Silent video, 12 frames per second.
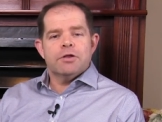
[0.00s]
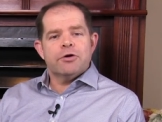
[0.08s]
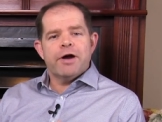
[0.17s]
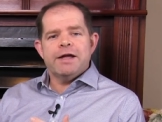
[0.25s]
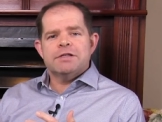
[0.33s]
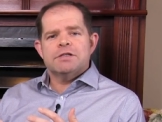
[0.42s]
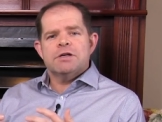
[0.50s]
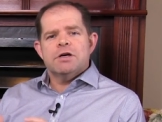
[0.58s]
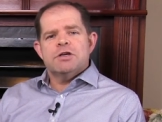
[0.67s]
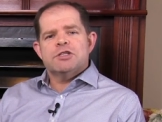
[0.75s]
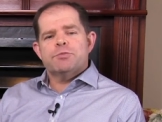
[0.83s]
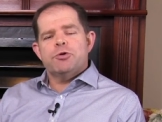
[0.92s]
The great
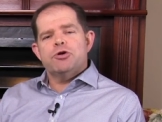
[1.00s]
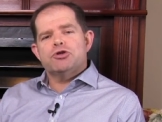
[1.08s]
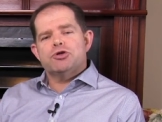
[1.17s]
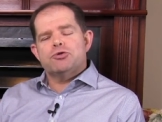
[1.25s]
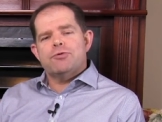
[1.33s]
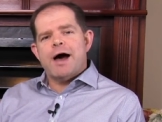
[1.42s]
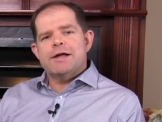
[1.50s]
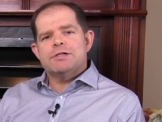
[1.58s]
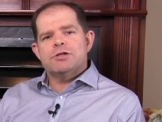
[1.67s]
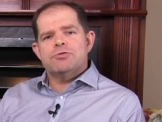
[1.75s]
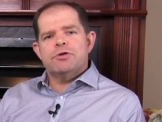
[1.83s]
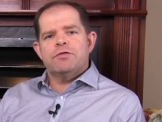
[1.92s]
spiritual
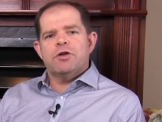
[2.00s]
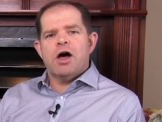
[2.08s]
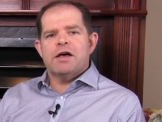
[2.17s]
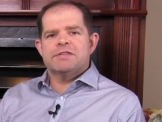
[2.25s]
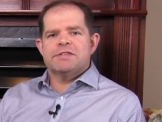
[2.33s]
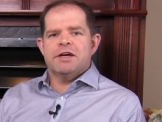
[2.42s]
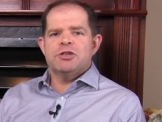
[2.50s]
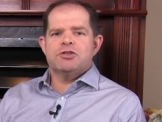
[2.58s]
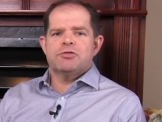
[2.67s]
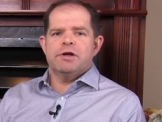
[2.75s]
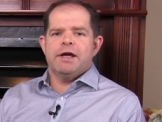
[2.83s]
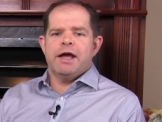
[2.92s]
writer of last
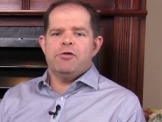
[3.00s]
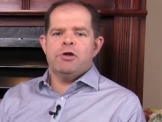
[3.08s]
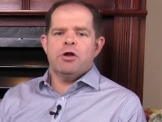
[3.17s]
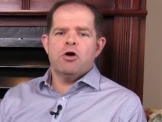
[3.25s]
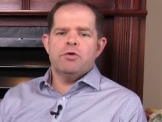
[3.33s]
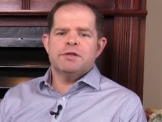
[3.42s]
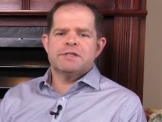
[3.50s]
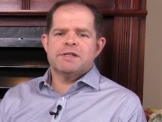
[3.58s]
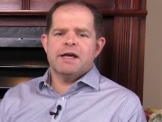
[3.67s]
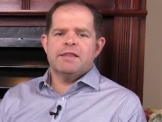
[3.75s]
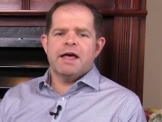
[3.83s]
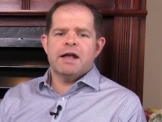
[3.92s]
century, Henri Nouwen,
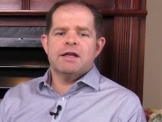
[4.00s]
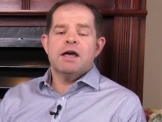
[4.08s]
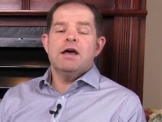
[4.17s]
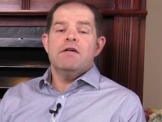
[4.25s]
said that